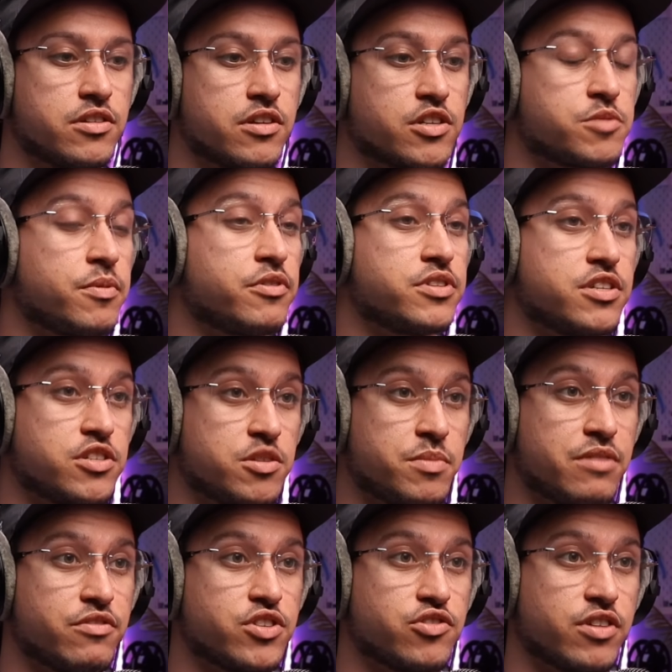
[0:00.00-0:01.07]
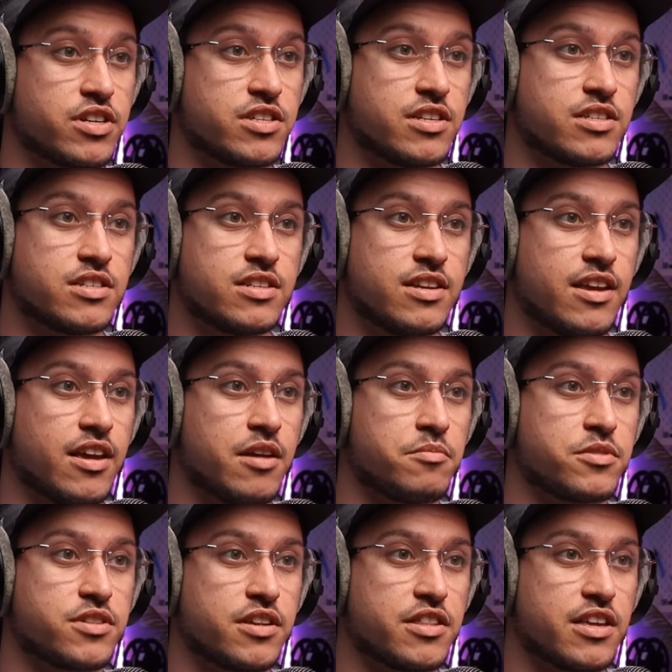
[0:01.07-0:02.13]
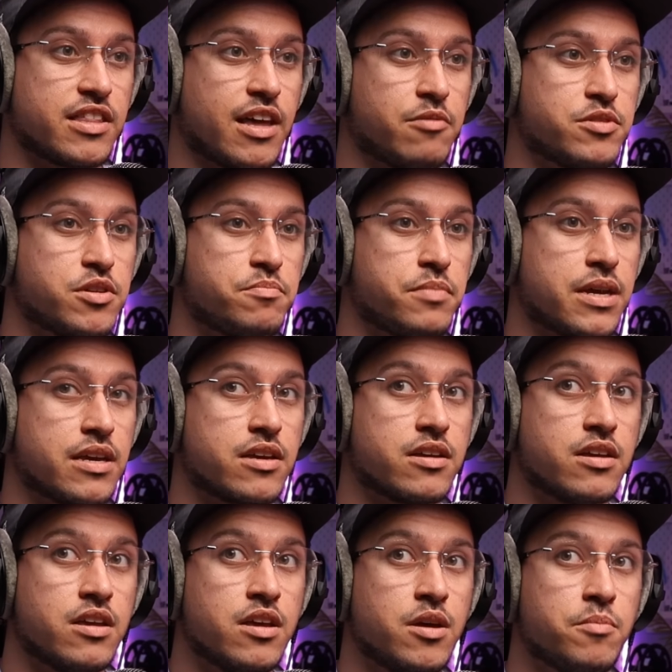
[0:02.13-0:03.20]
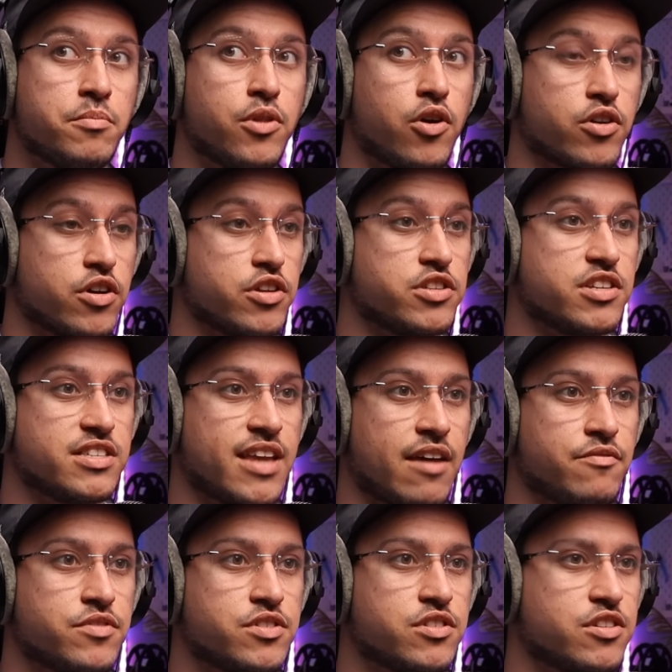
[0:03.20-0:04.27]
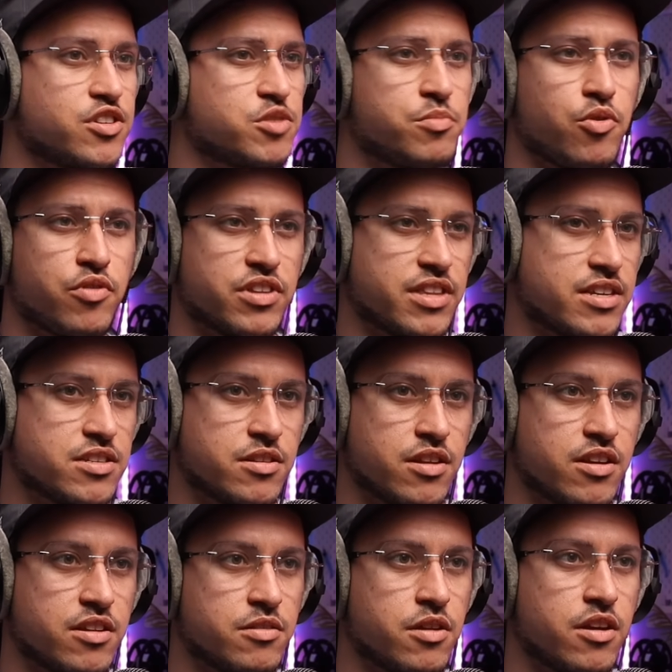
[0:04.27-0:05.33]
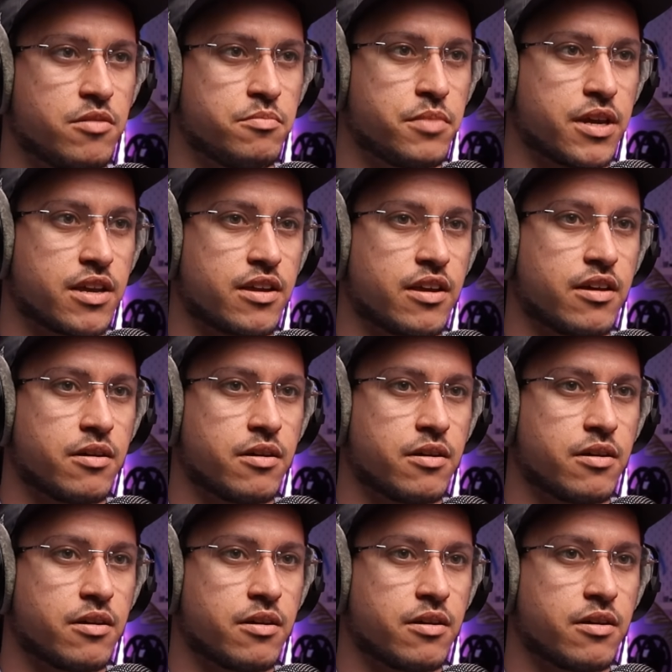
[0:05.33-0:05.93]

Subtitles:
experiences to be restricted, because I think that was a big blocker to devs exploring this and picking it